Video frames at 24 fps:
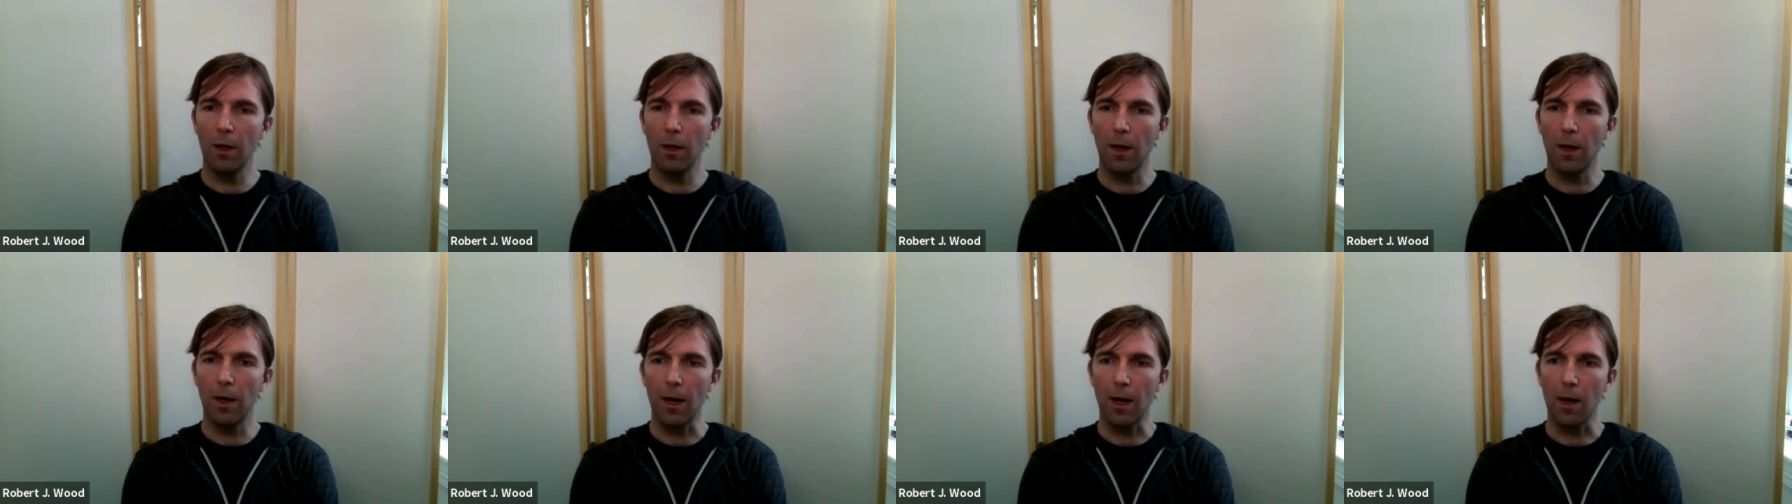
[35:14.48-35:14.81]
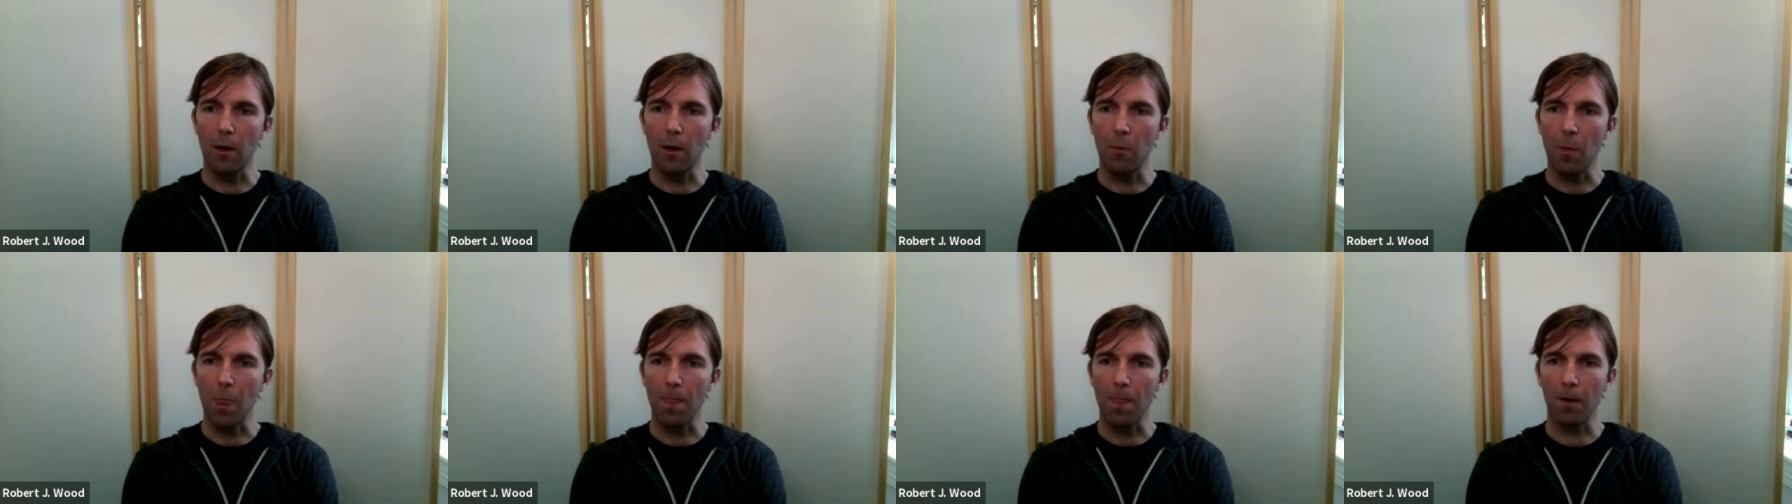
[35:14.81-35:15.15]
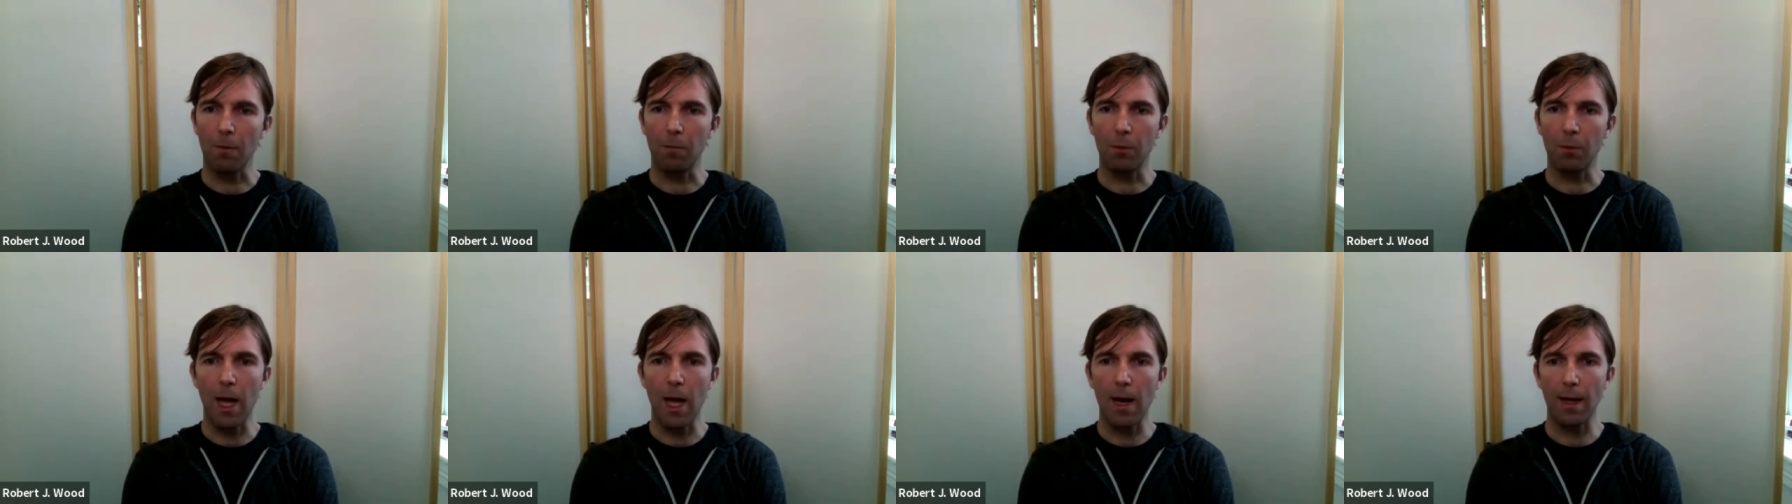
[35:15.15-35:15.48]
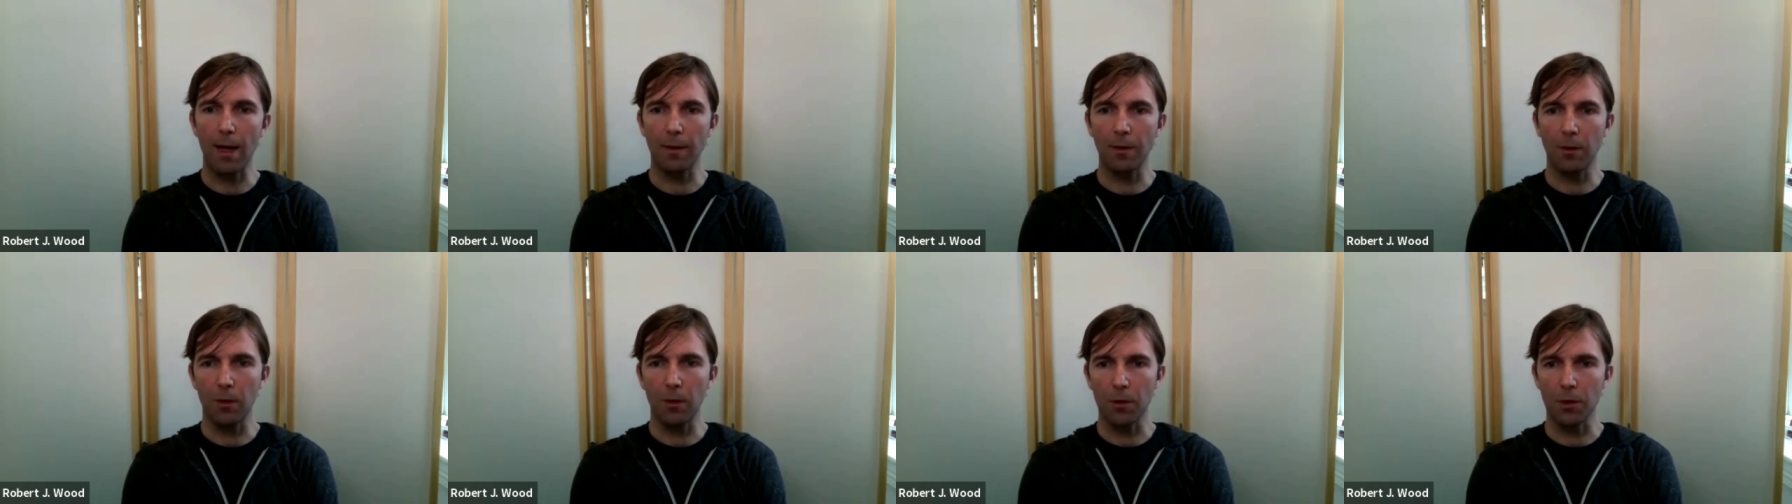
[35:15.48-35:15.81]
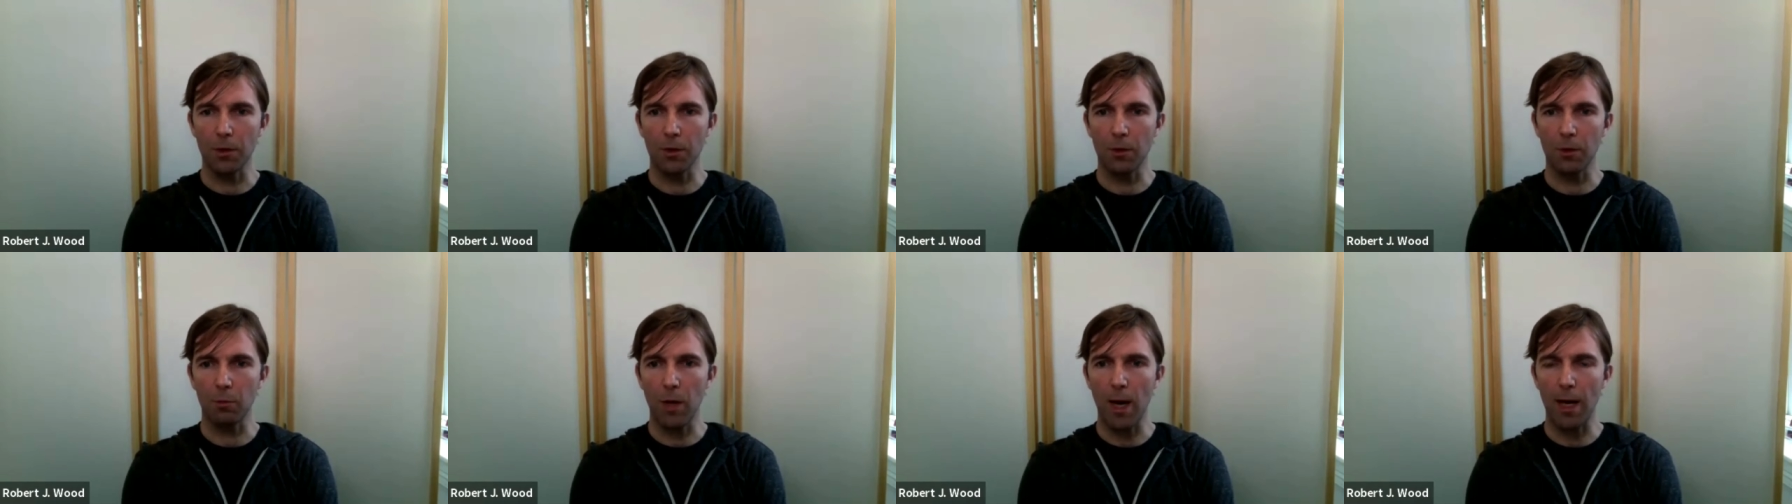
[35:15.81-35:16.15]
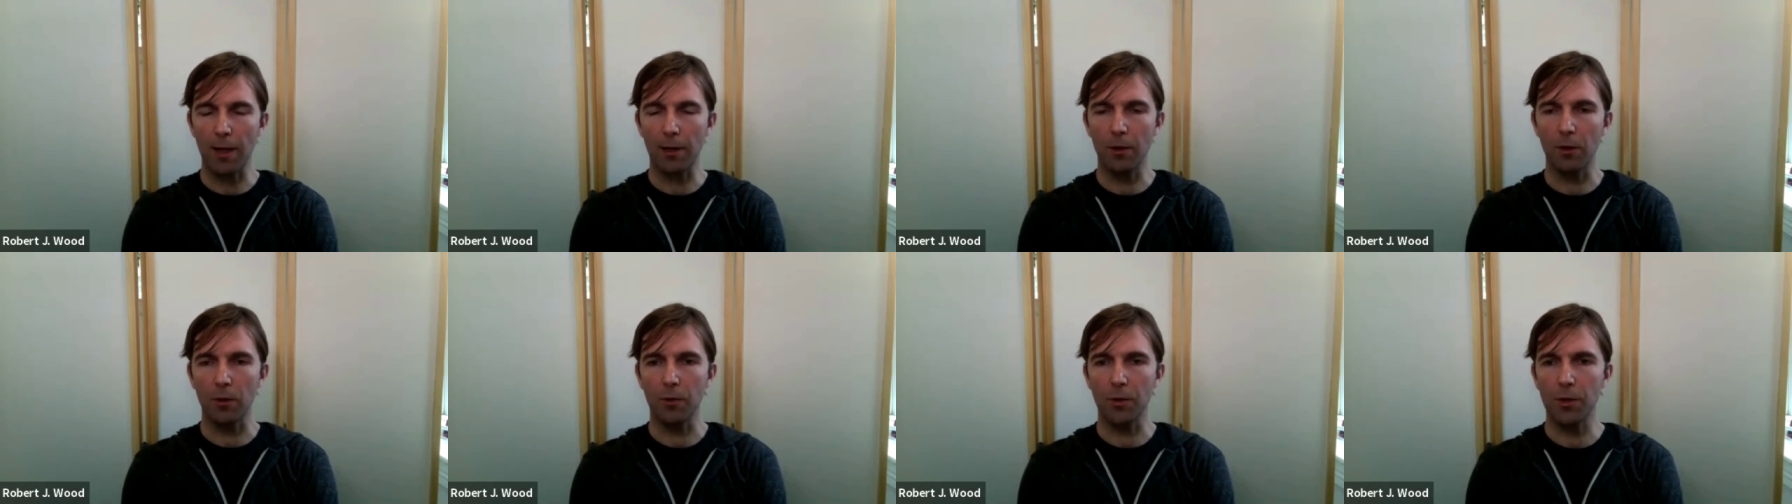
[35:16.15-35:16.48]
um, applying those to
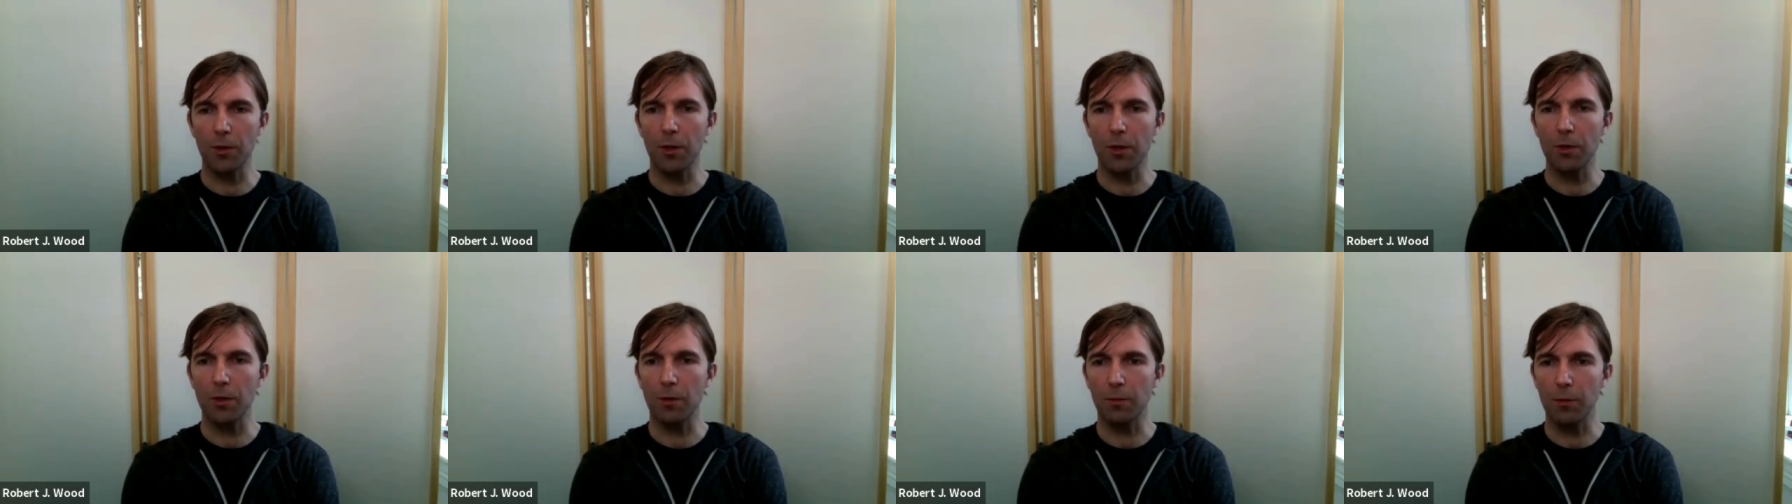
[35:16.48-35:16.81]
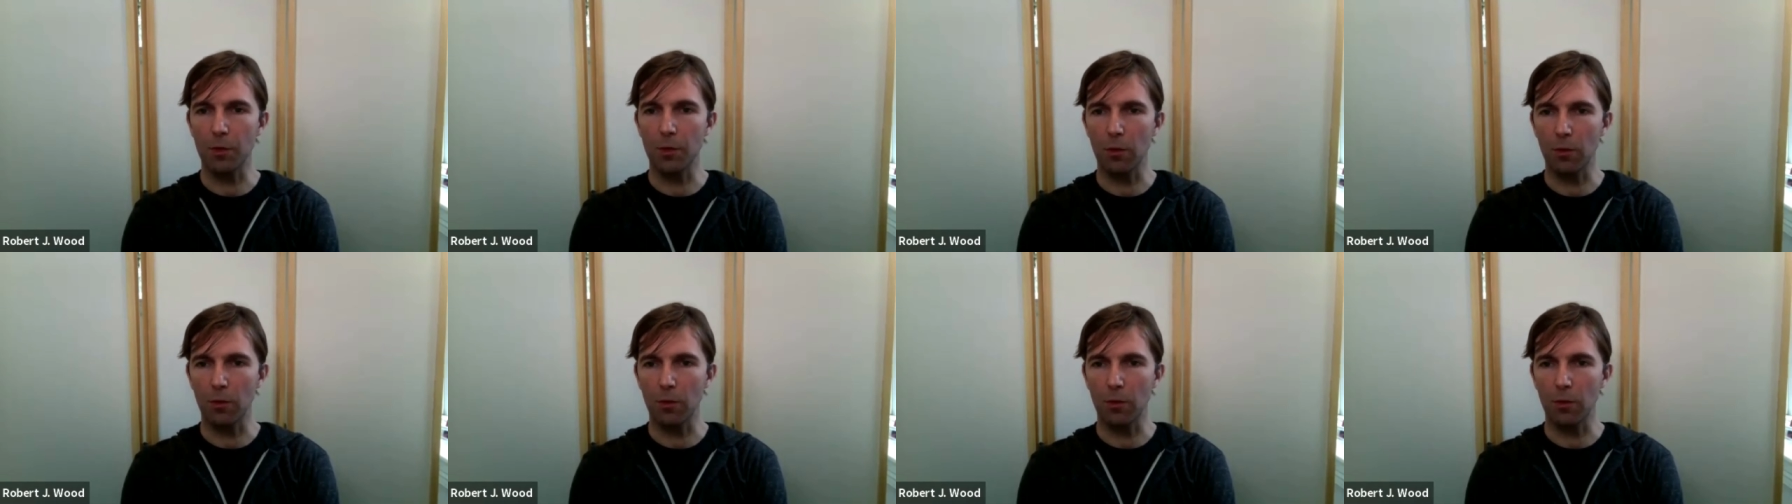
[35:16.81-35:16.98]
practical systems.